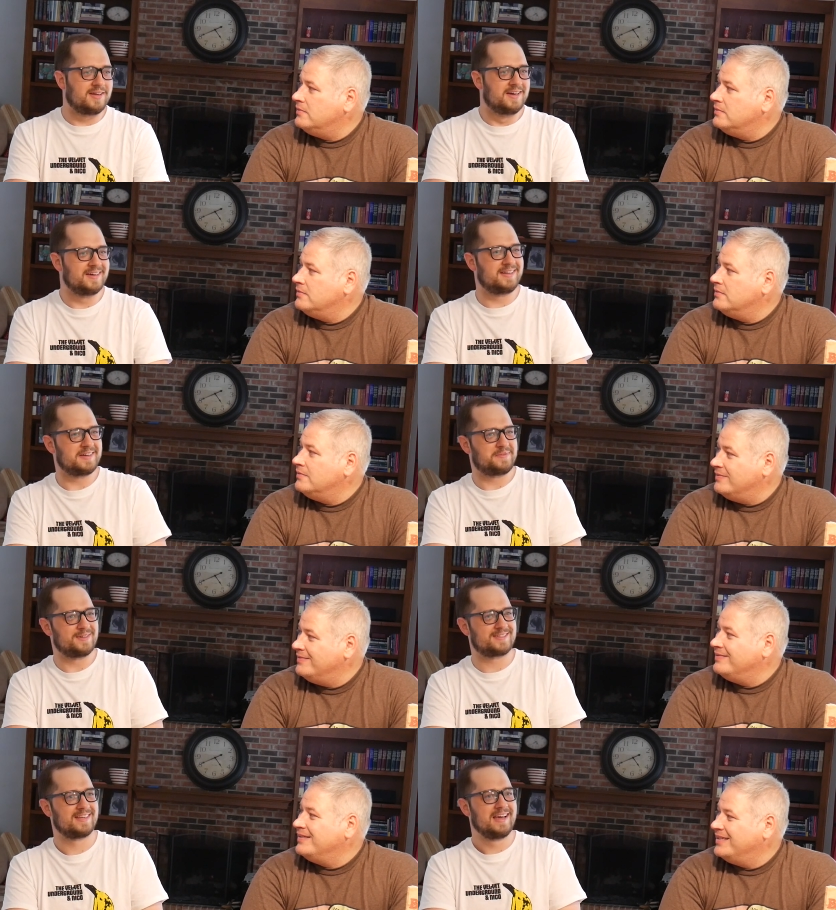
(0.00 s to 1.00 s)

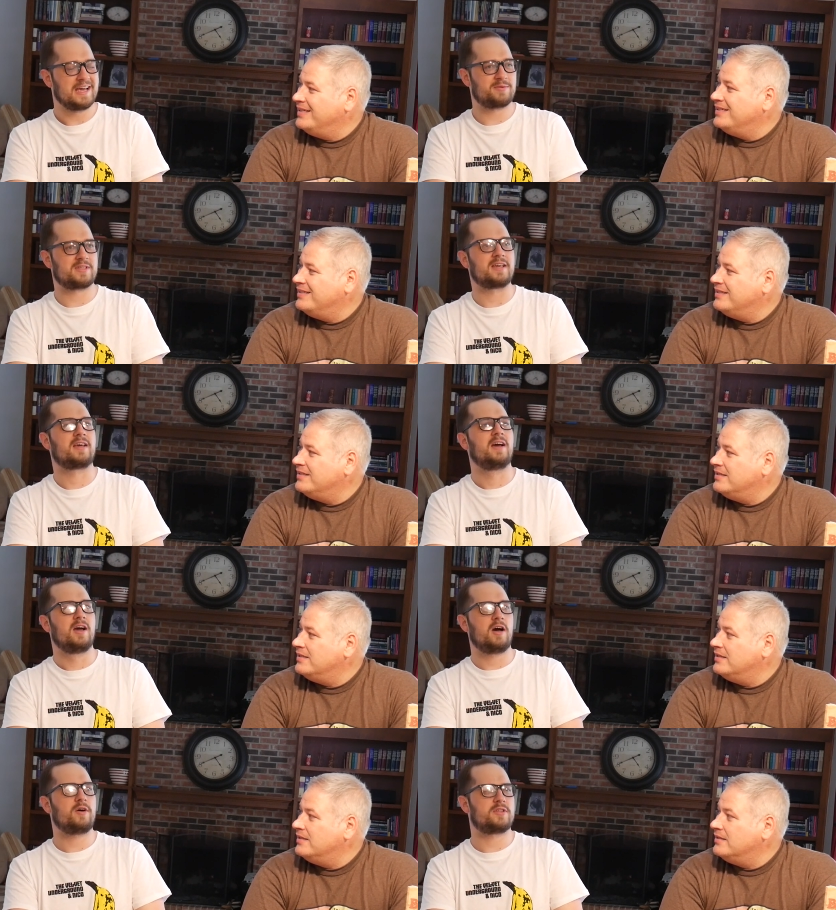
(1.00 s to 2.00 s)
Speaker 1: it was it was like
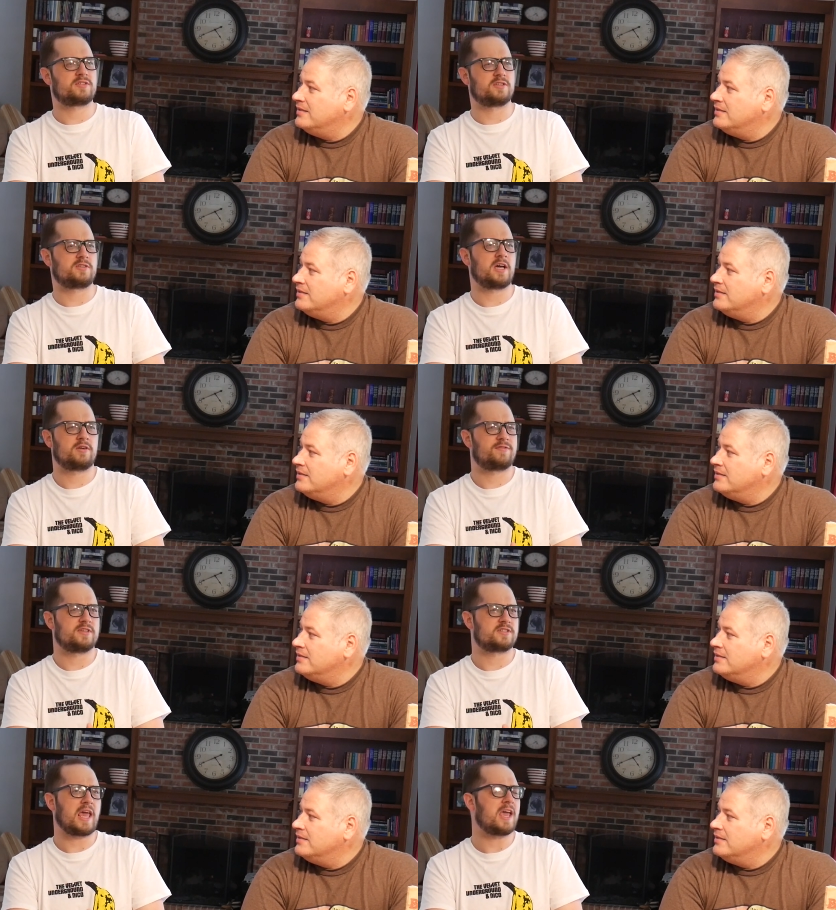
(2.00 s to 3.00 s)
oh, this designer
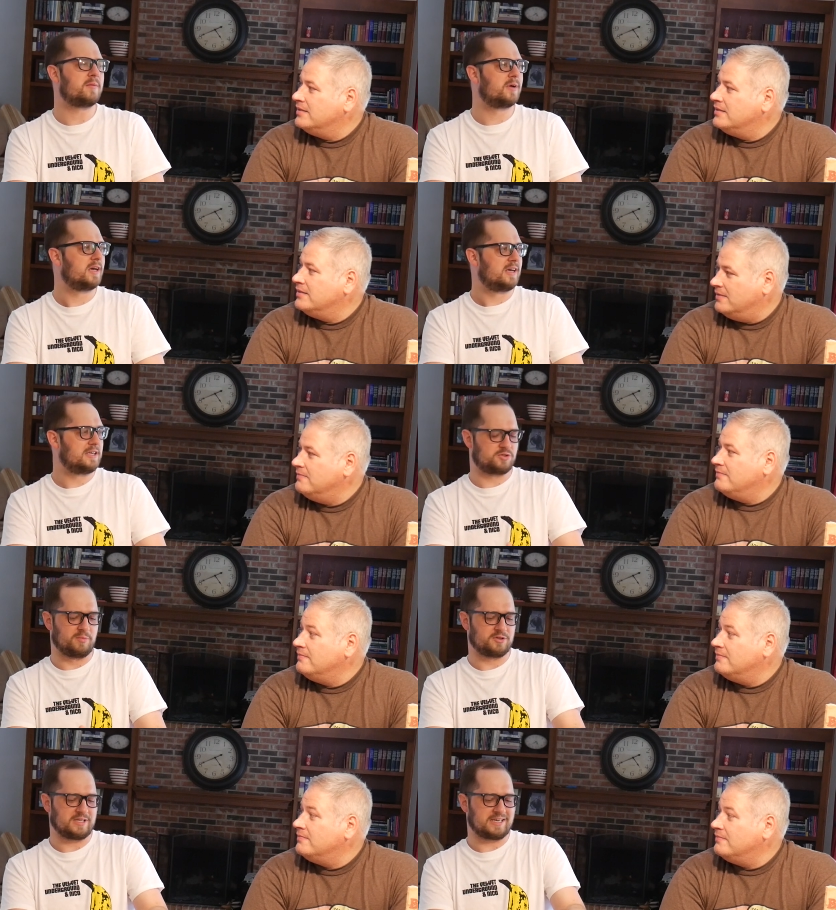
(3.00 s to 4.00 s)
of this game
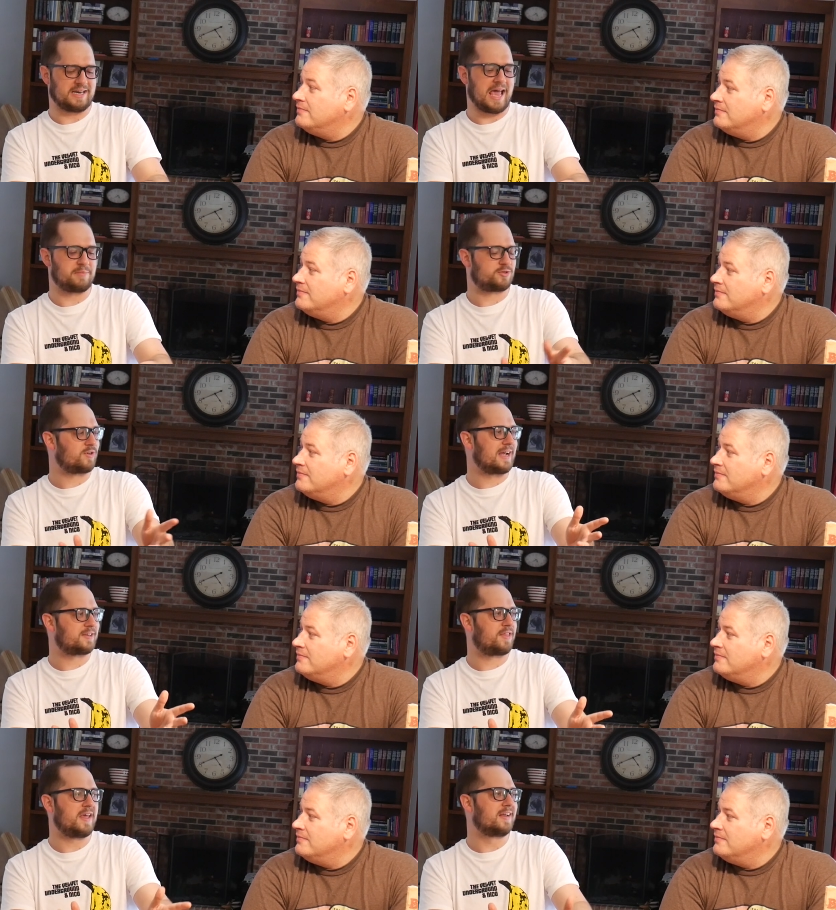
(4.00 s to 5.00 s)
is almost like an
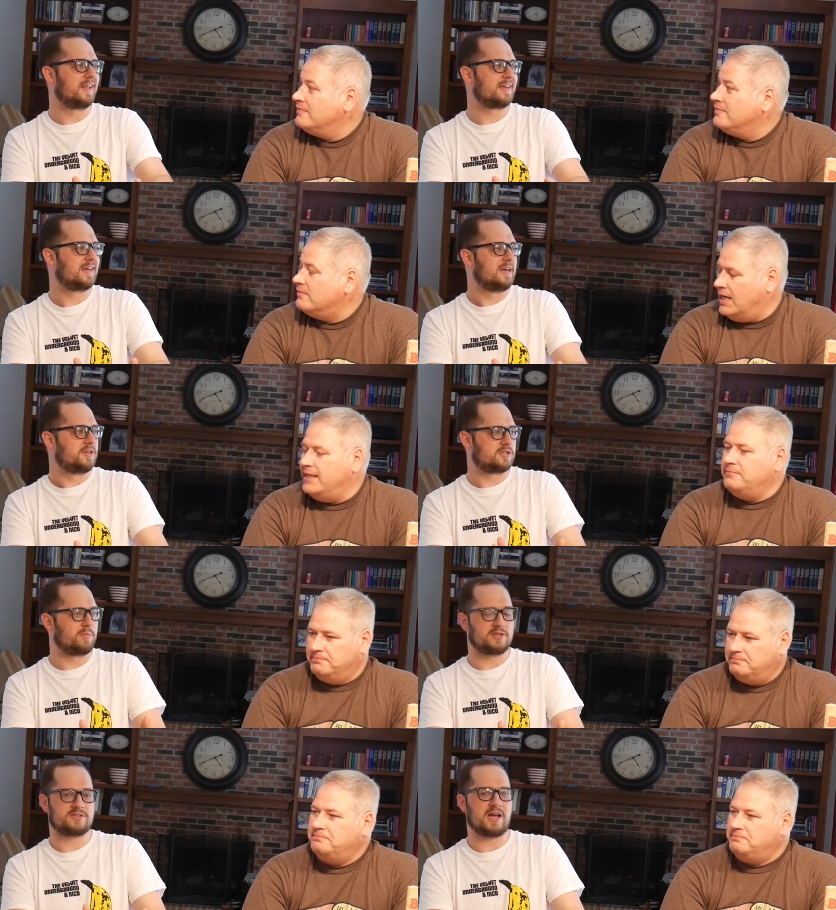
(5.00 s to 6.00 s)
abstract thing. Like right.
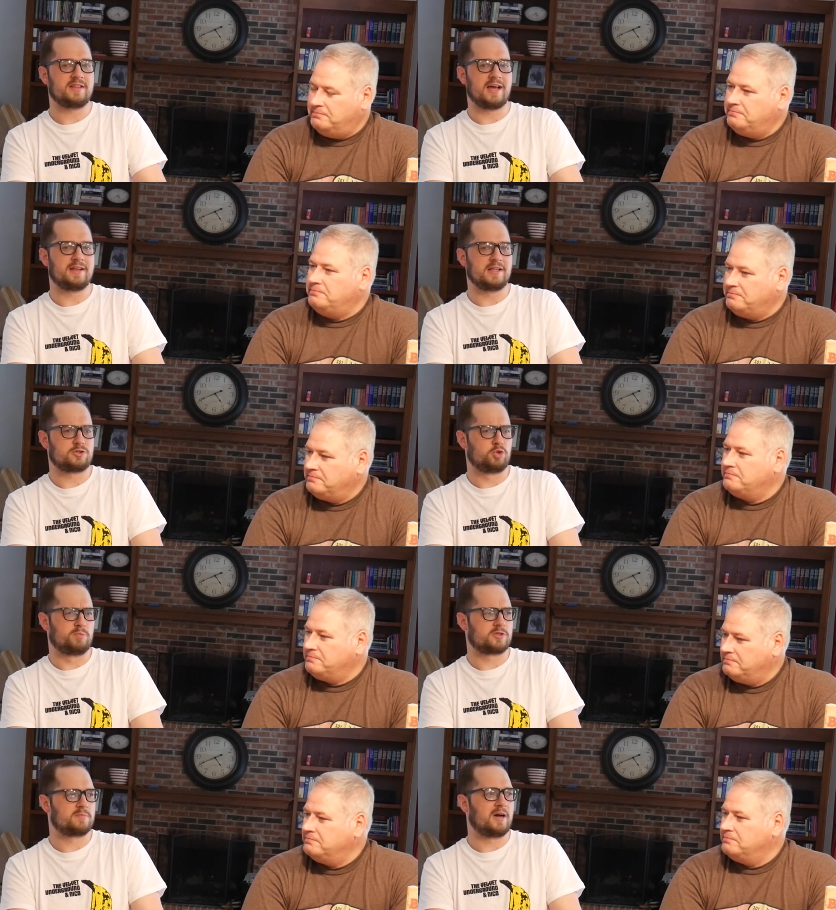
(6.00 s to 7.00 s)
someone designed that and they're
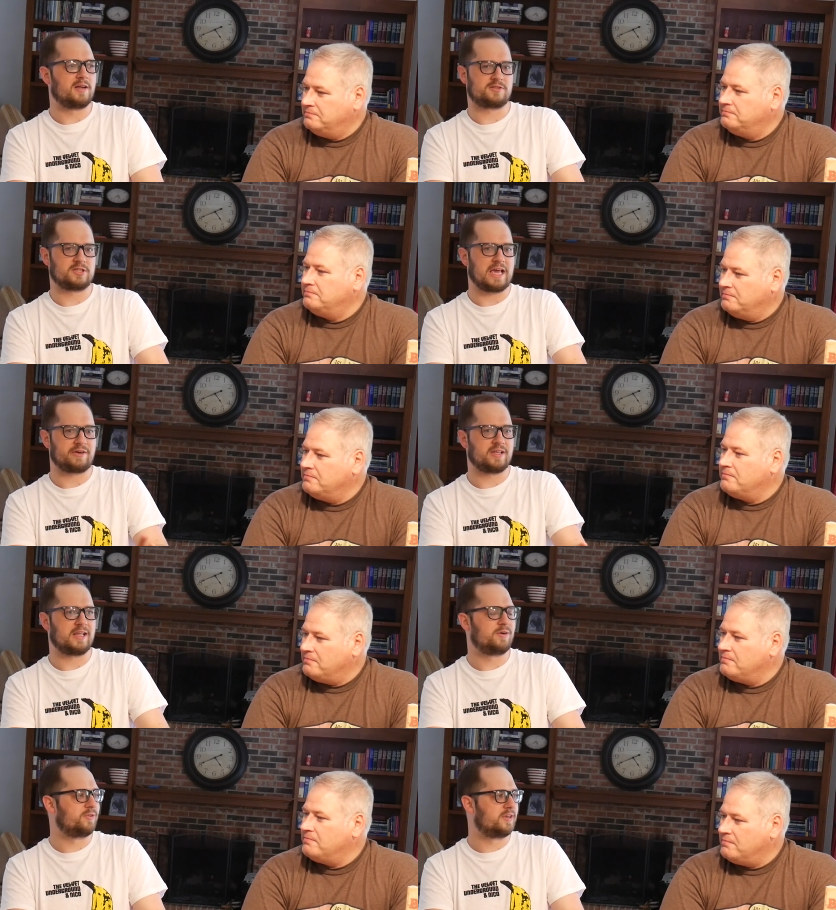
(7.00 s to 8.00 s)
super smart to
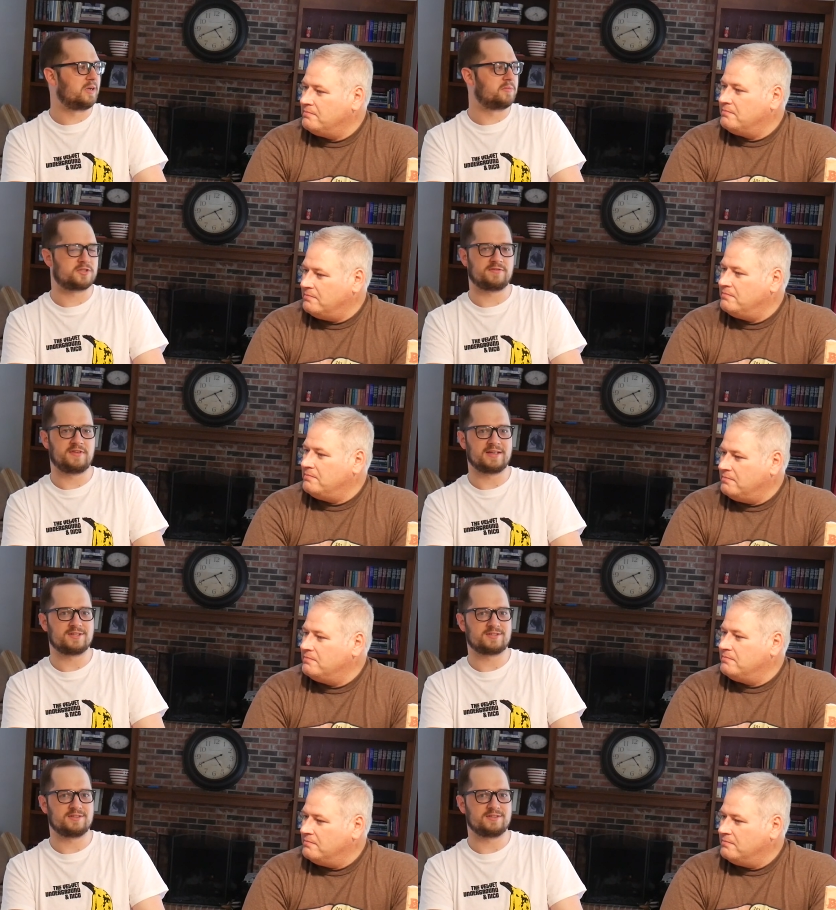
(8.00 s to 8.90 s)
calculate all the numbers and figures